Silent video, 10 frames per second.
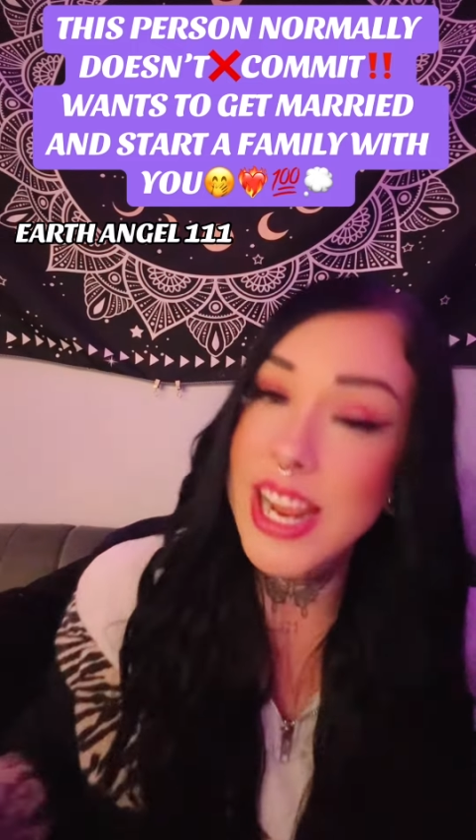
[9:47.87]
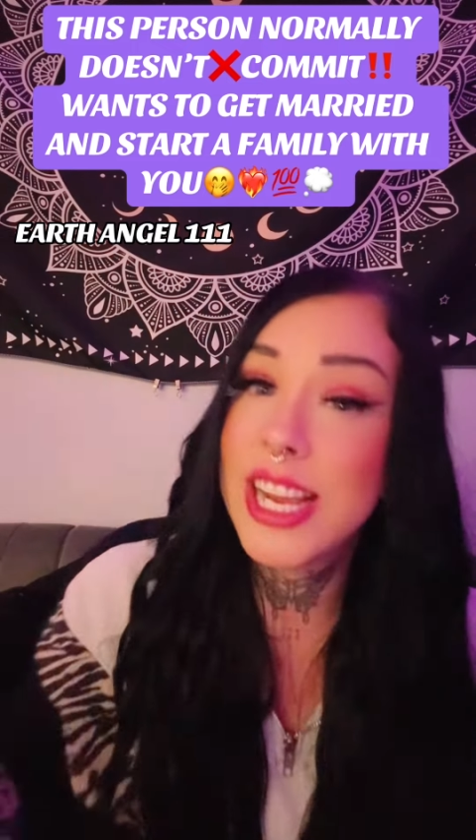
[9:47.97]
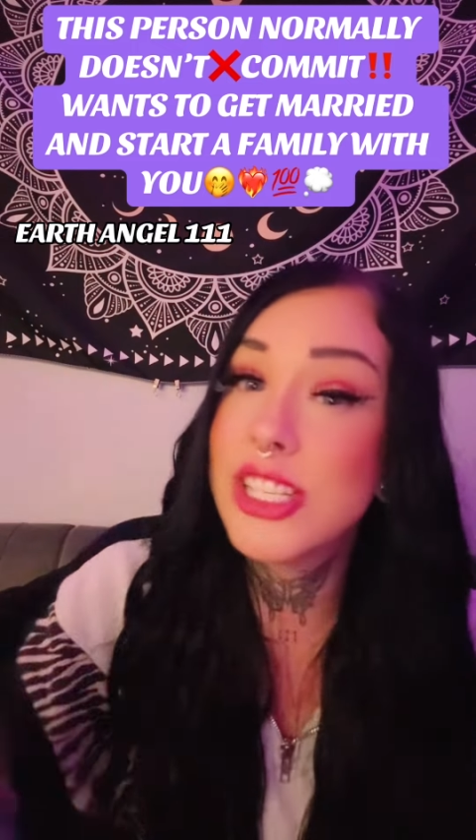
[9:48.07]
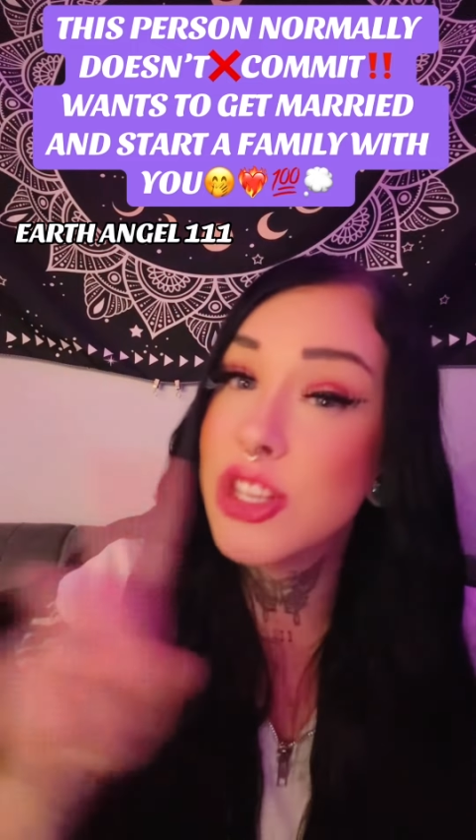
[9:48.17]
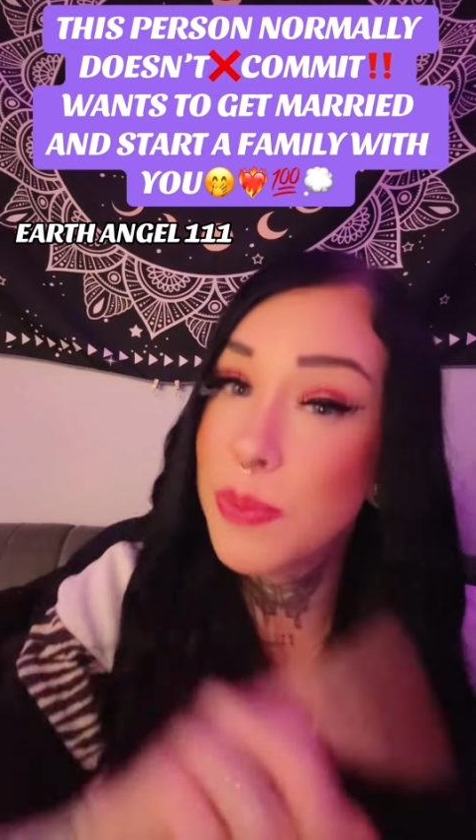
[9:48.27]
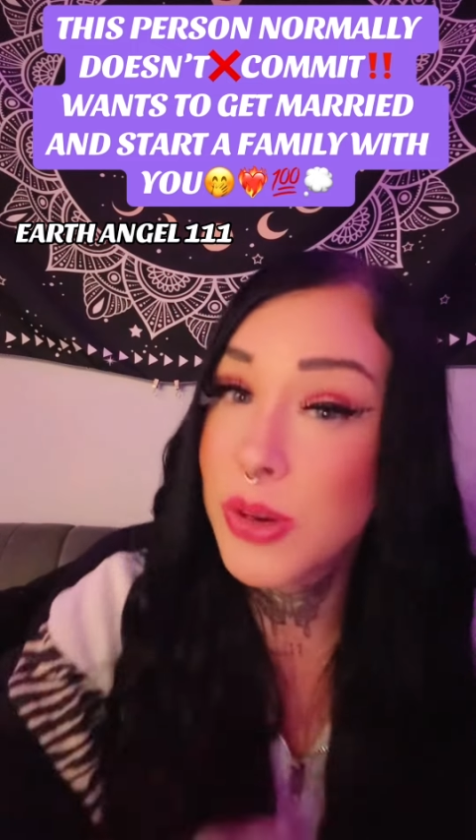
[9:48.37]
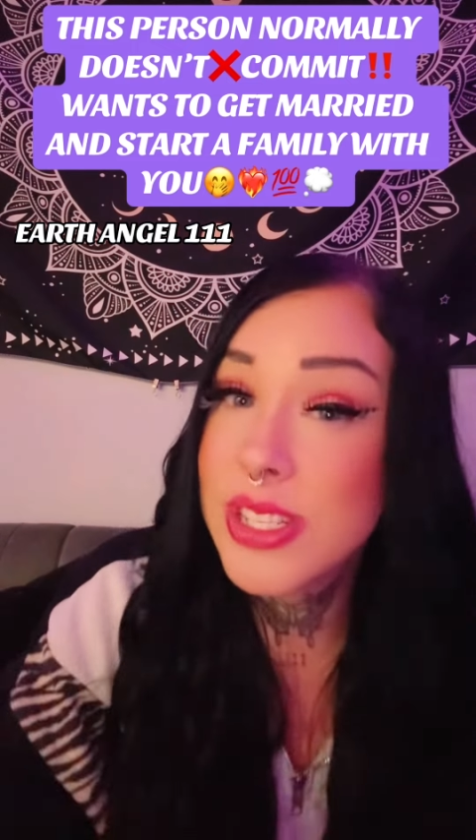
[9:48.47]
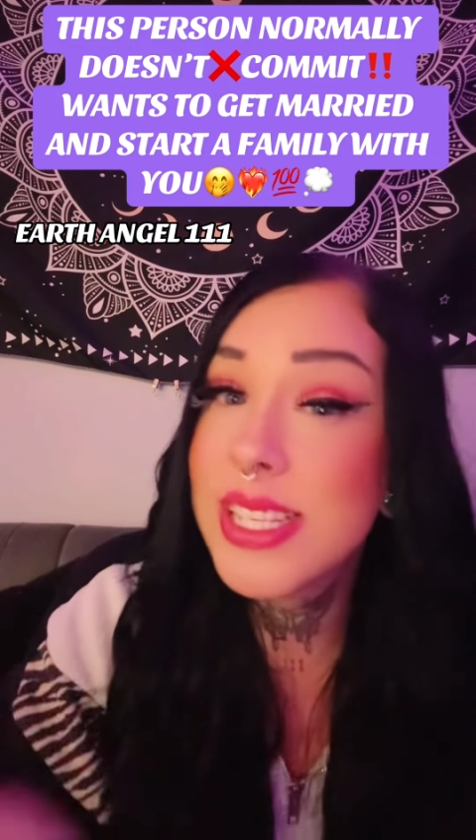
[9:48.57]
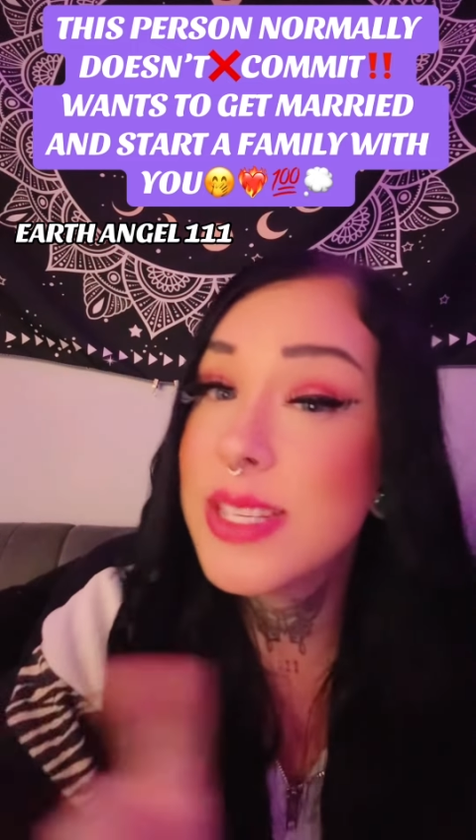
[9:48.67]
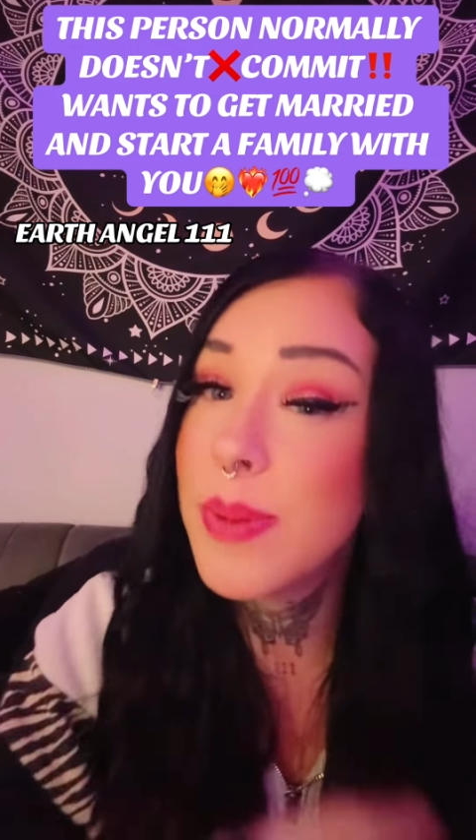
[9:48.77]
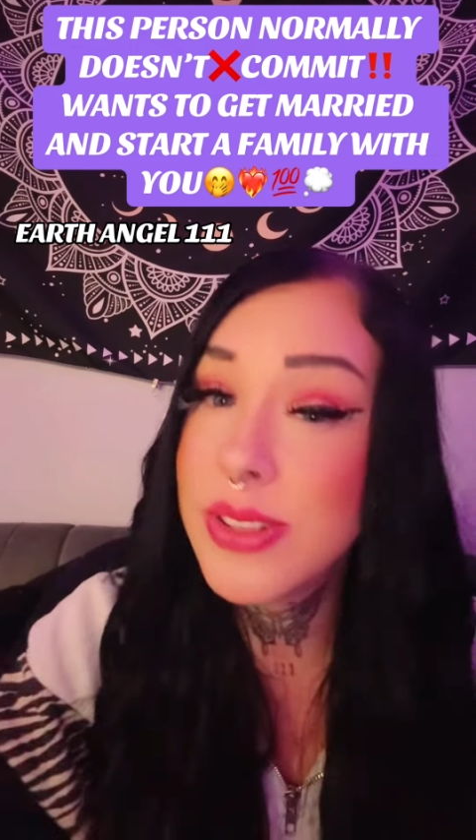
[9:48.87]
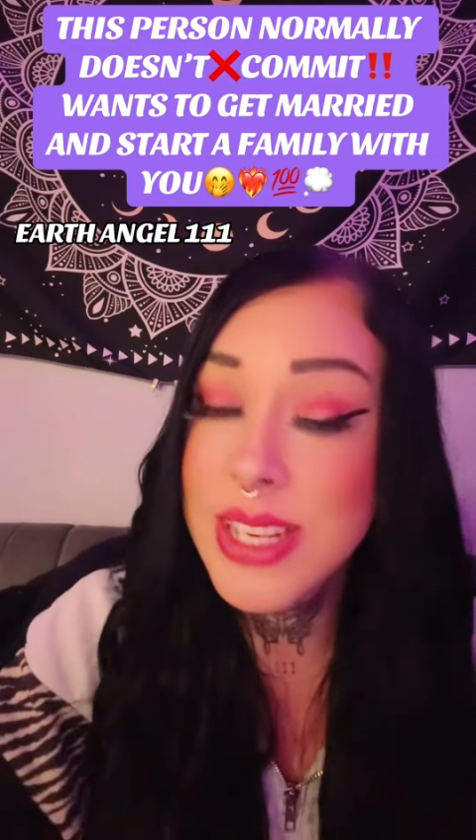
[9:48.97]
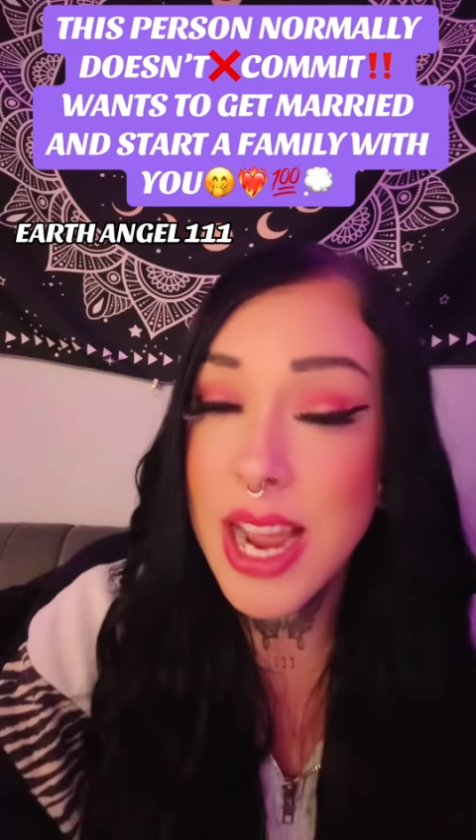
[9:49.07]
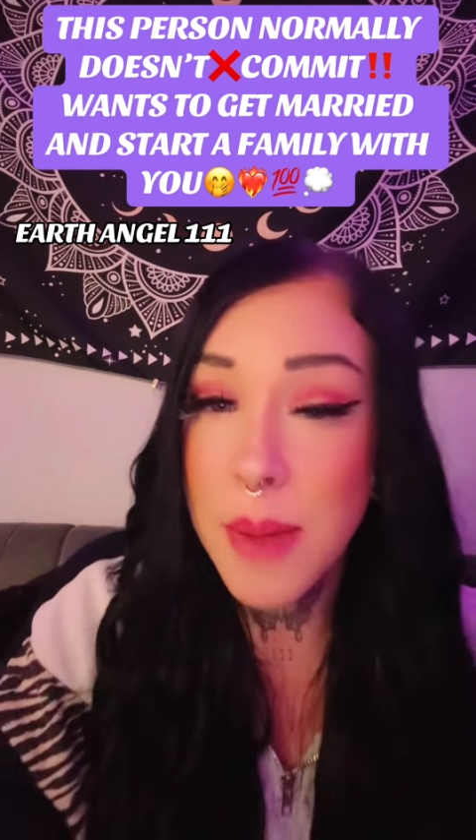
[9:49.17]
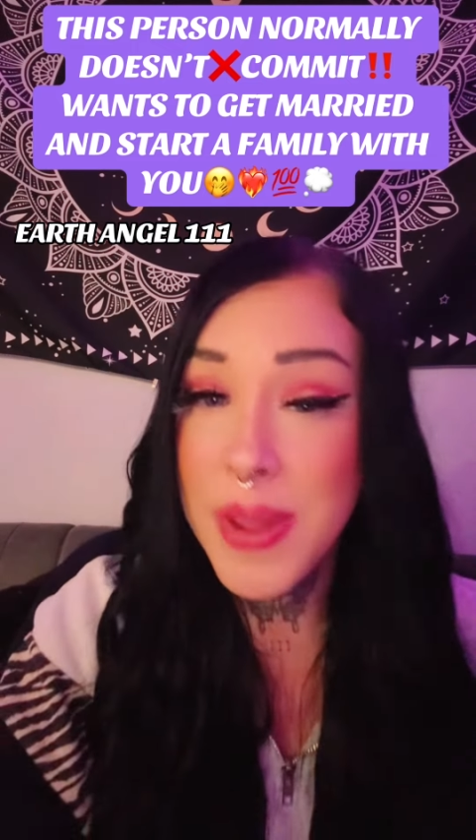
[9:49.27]
because your person's about to
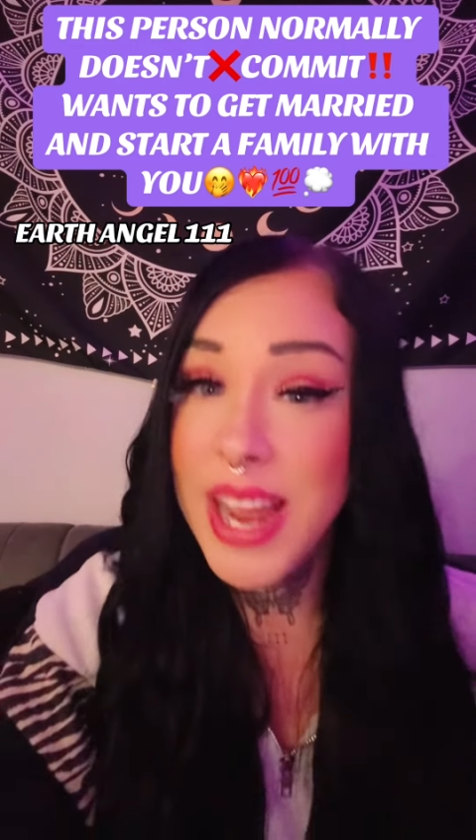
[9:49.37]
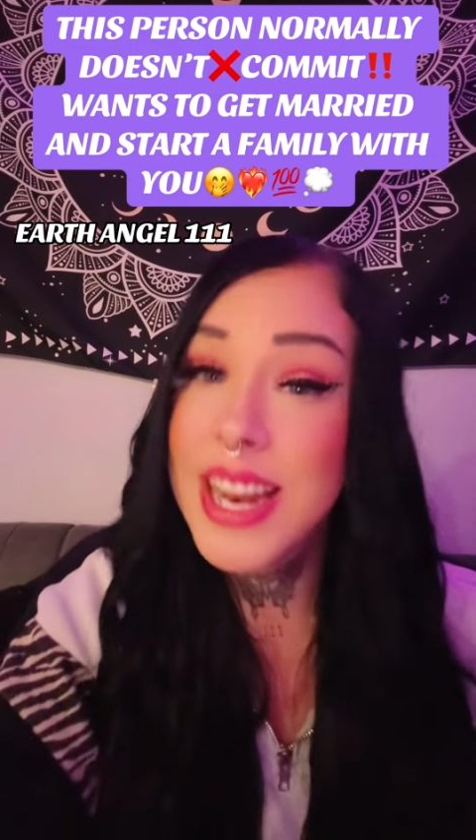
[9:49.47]
come in